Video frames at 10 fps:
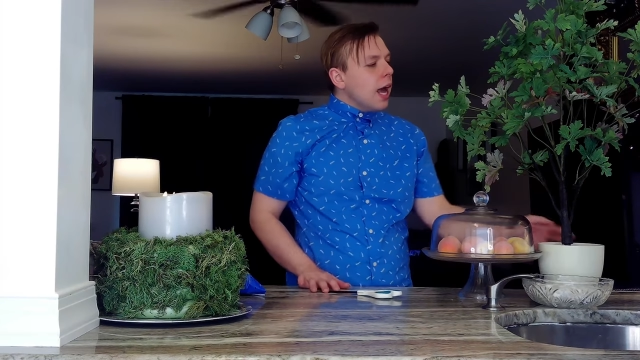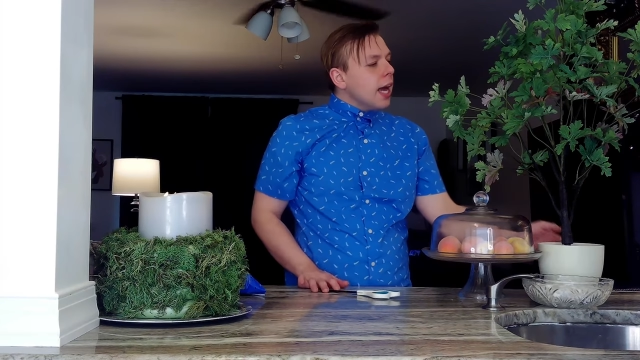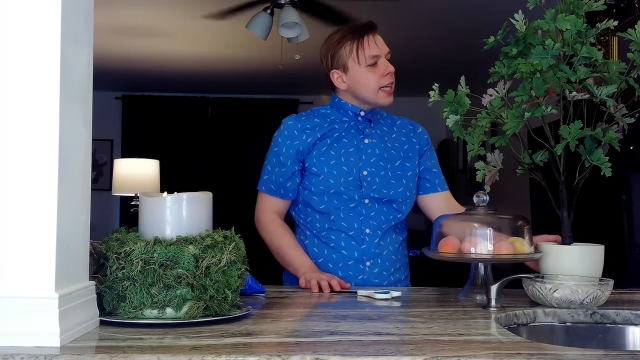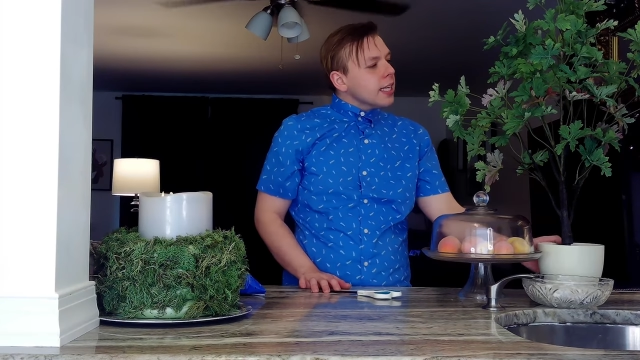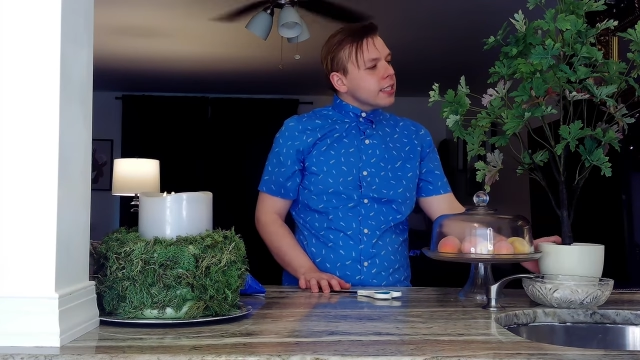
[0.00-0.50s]

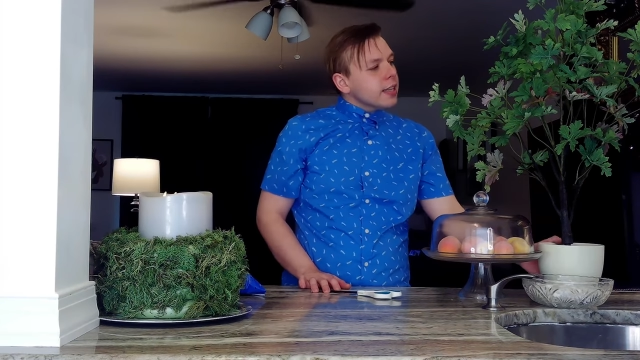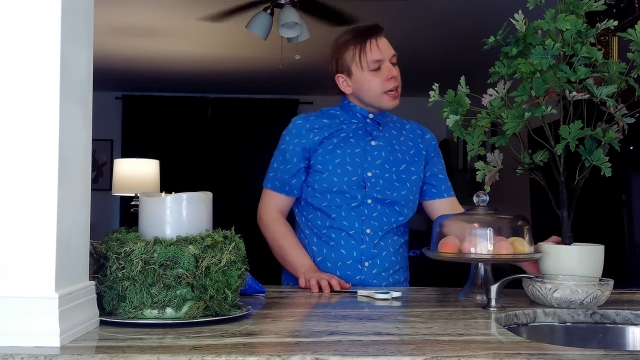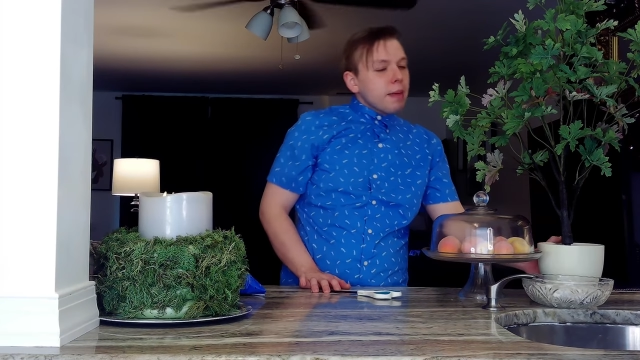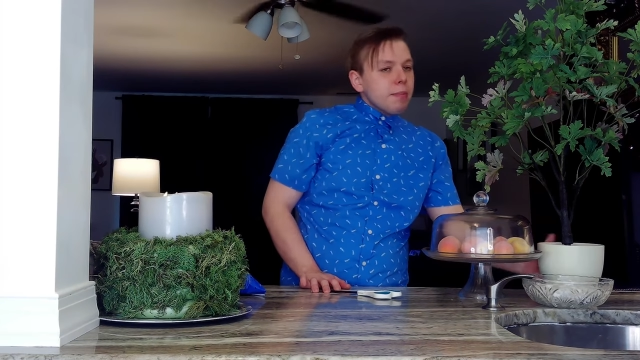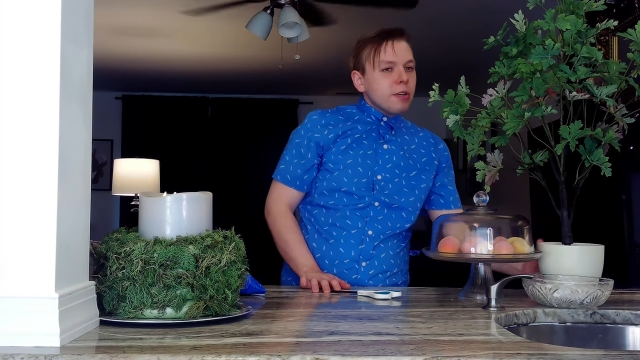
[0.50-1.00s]
And I'd like to
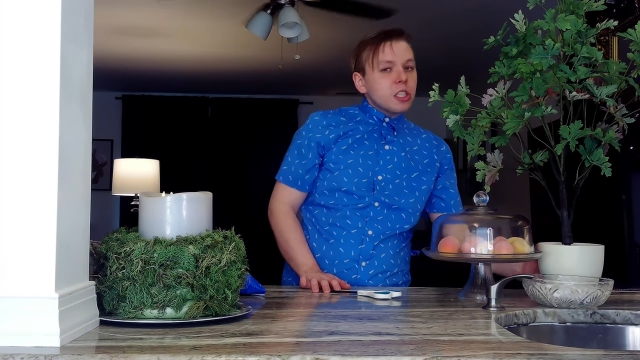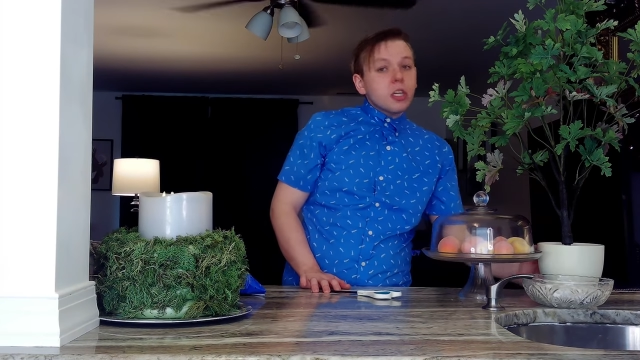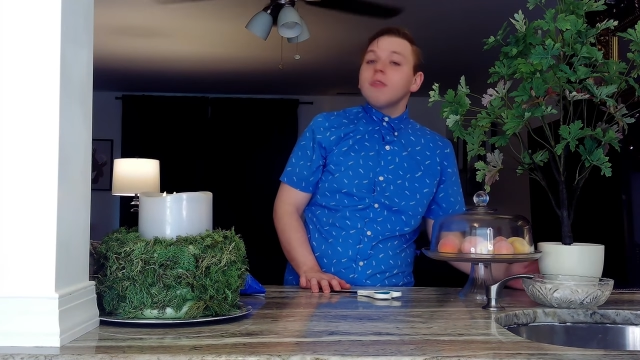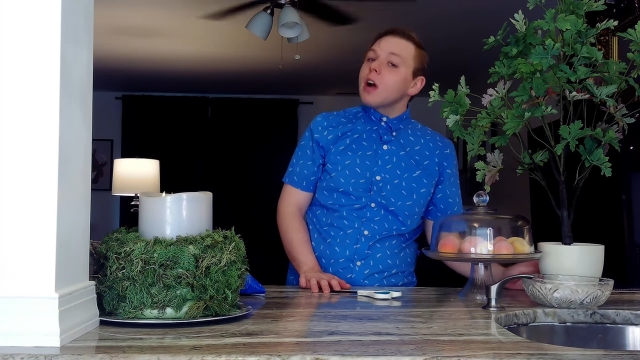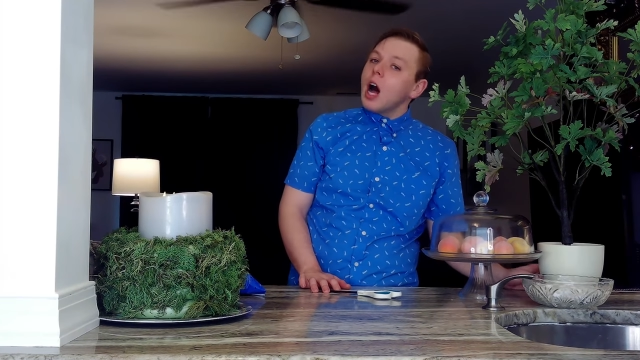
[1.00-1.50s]
thank my bush
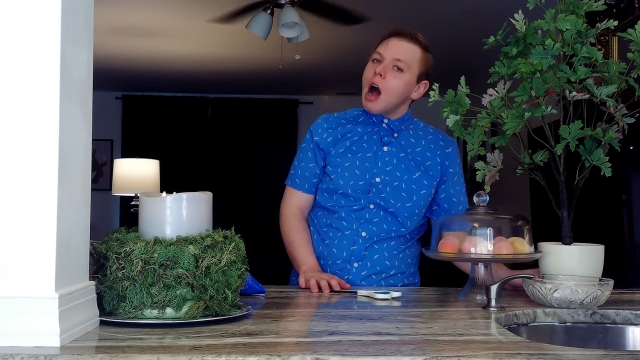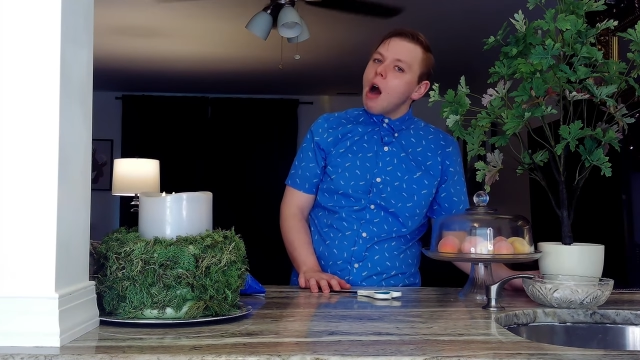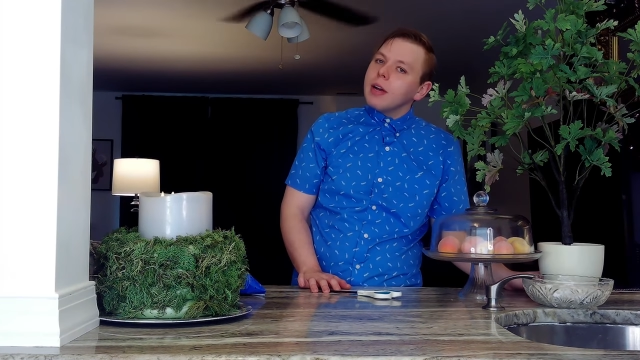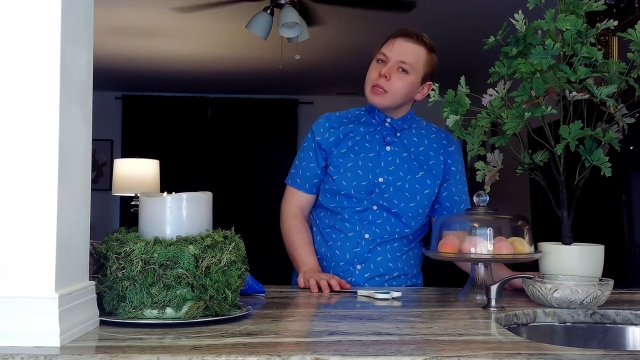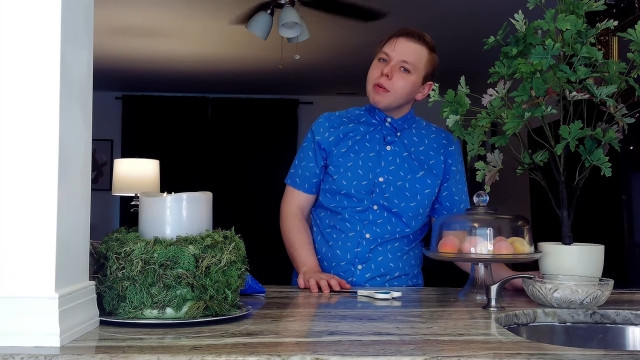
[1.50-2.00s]
for
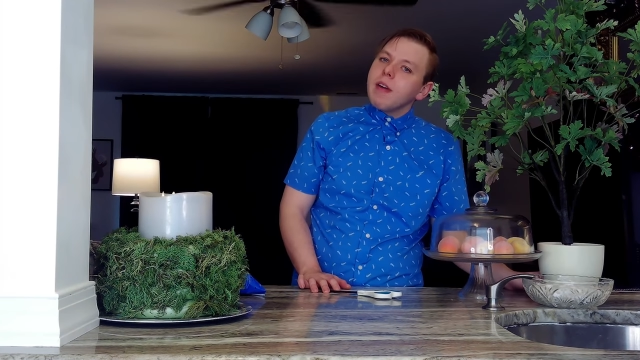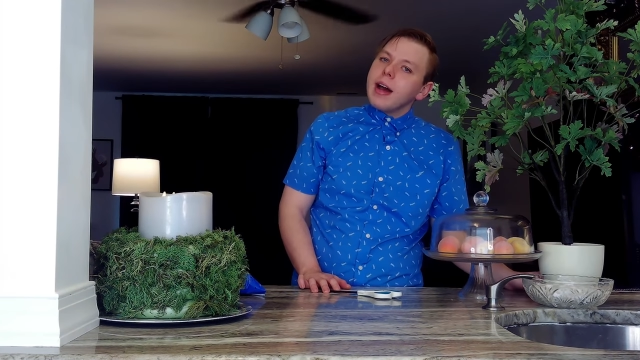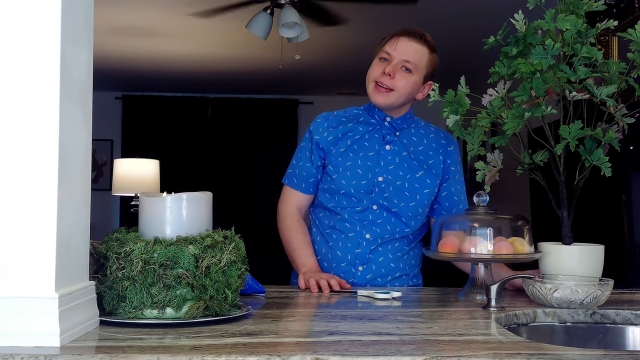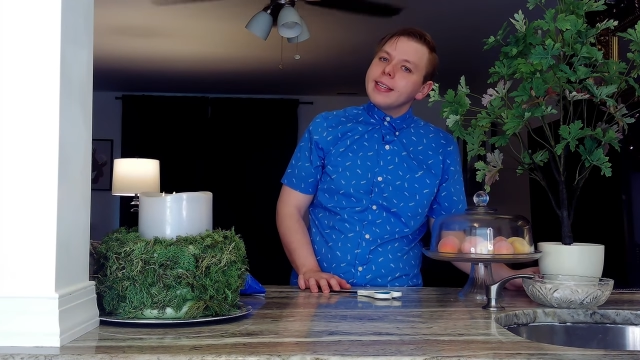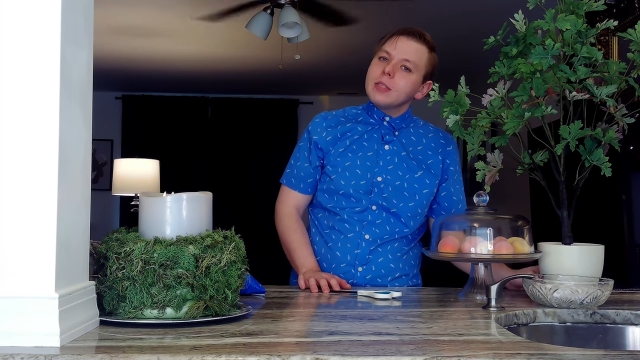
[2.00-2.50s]
always
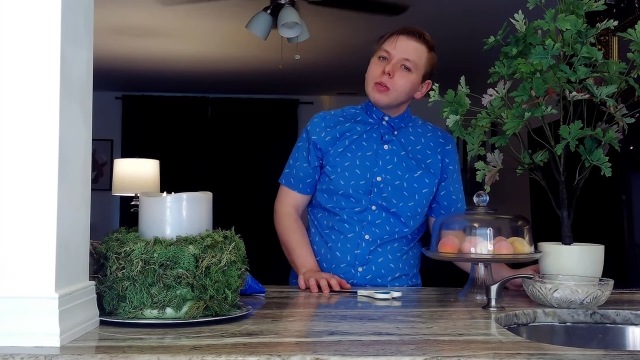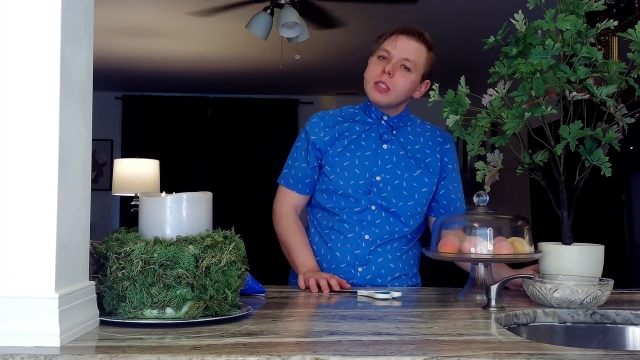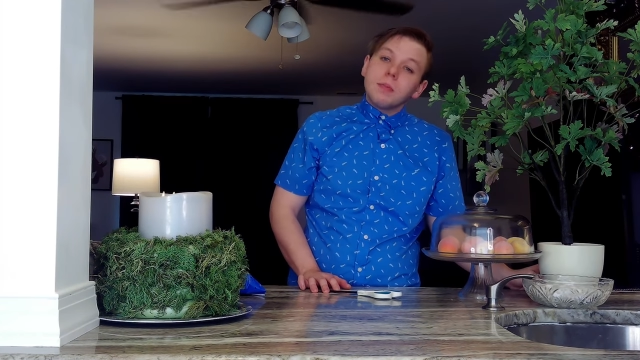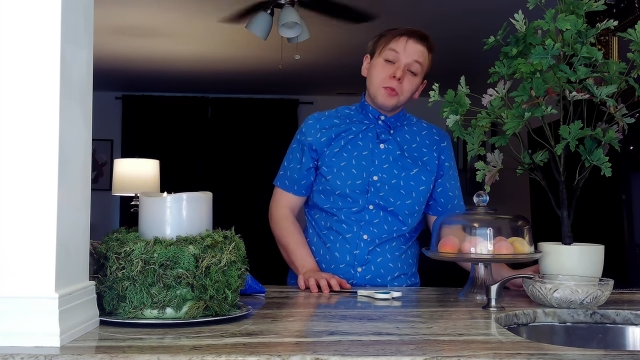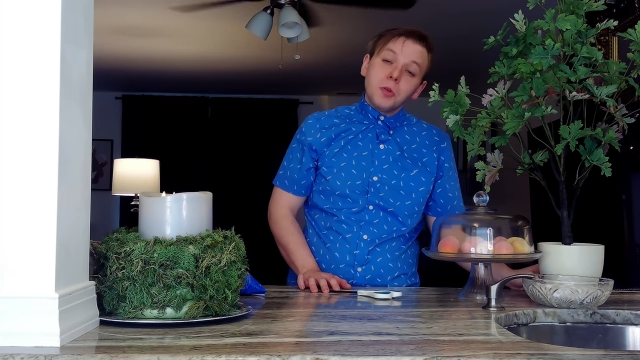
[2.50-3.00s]
providing us with
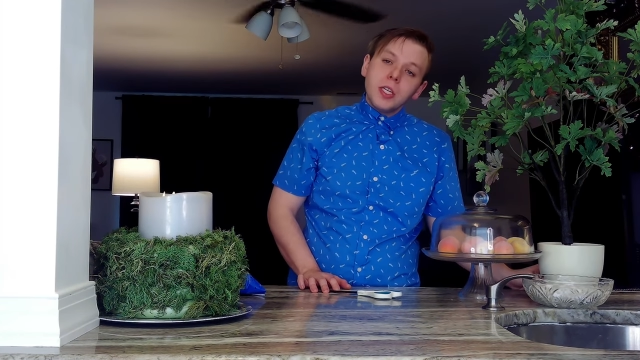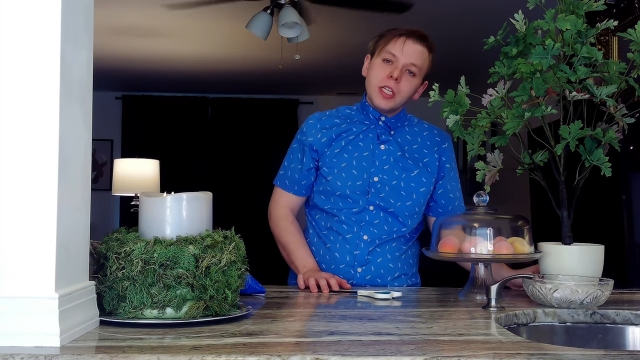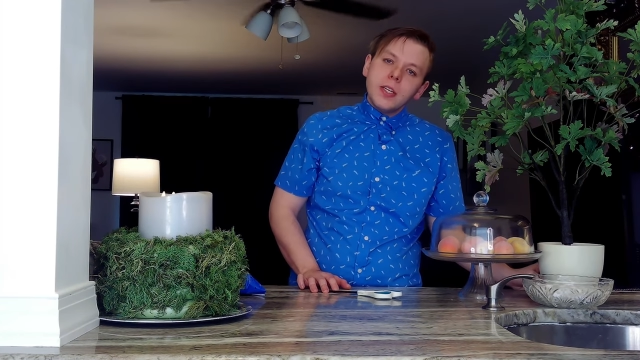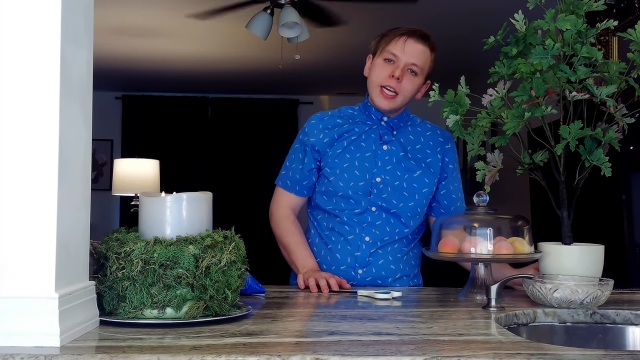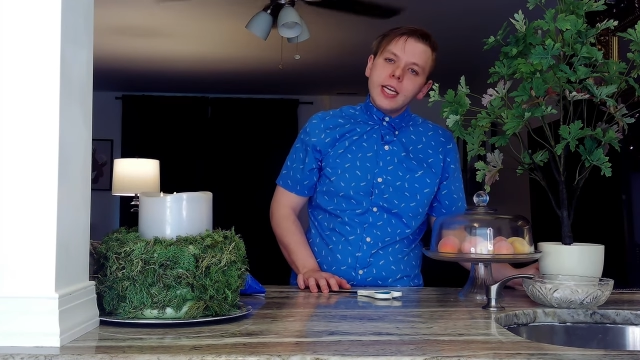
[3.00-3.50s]
some
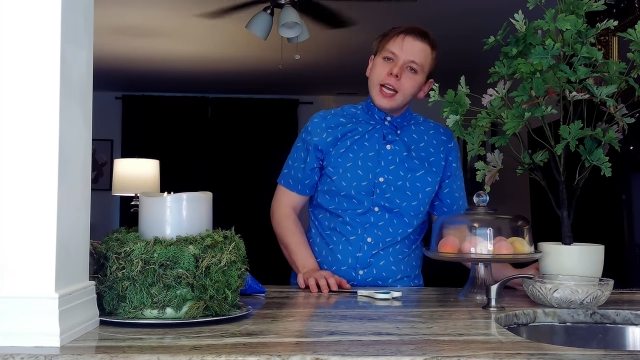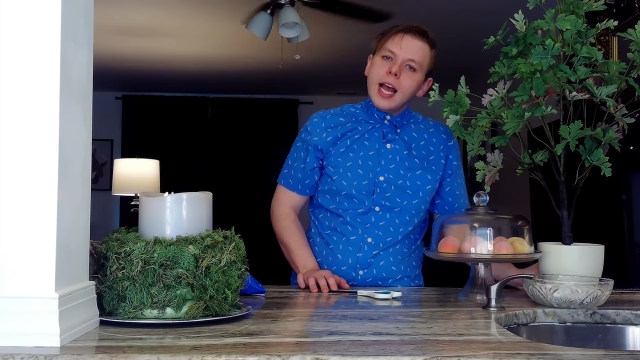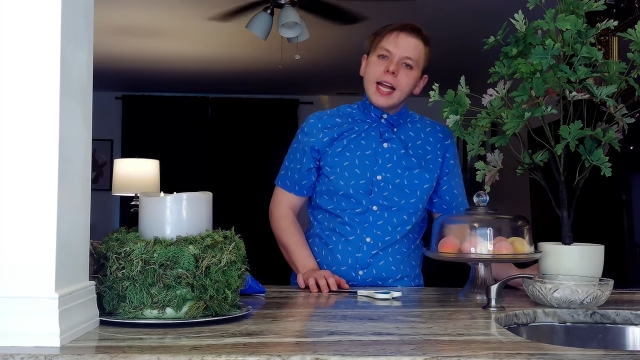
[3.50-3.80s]
greenery